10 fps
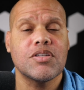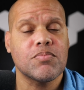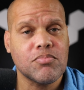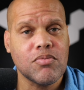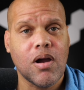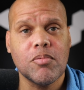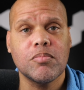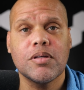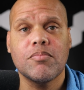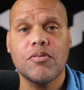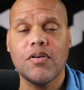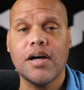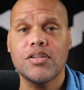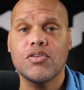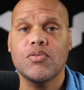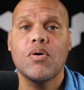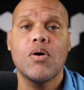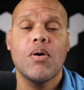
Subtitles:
is probably providing you